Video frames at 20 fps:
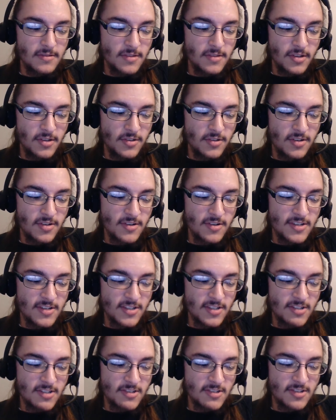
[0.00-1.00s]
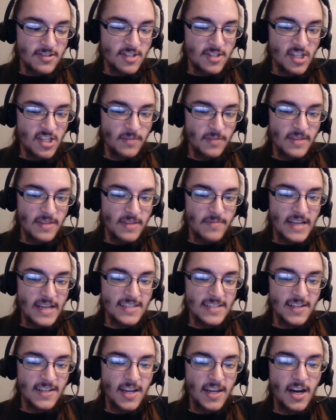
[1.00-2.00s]
those are just some of the
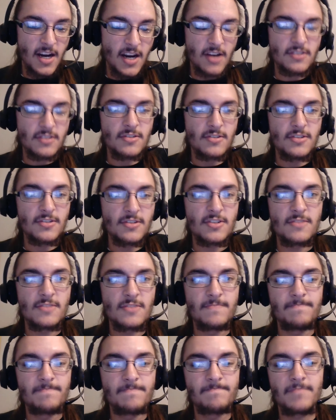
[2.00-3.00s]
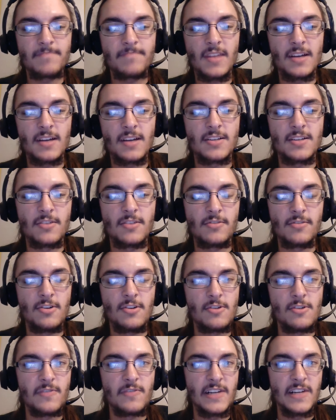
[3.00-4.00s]
basic characters. I don't
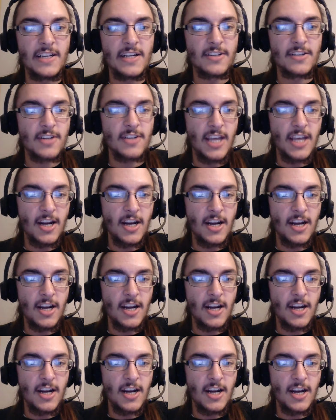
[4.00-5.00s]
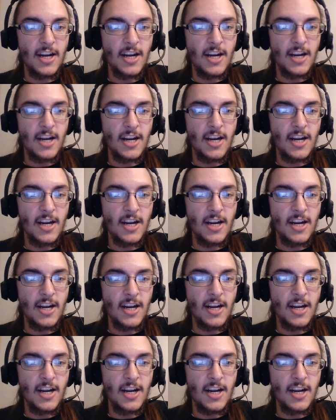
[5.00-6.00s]
know of any other characters. I
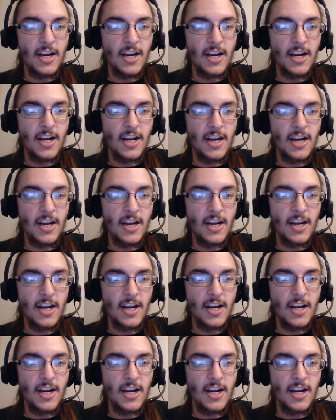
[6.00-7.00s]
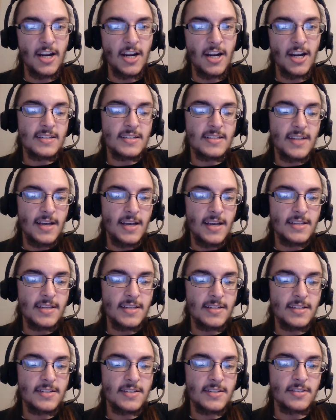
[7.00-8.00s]
don't think any of the
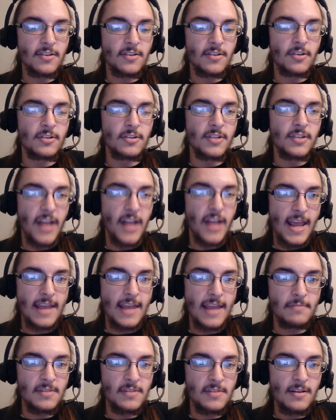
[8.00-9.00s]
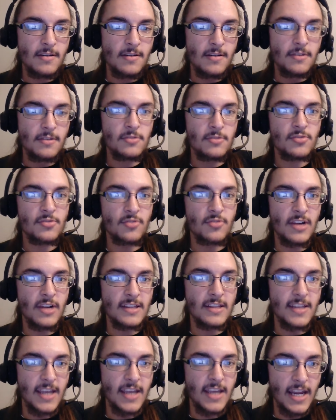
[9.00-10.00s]
scientists are named
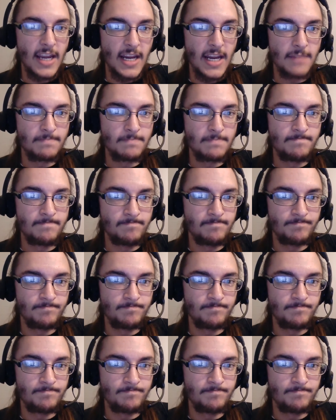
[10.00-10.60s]
throughout the game.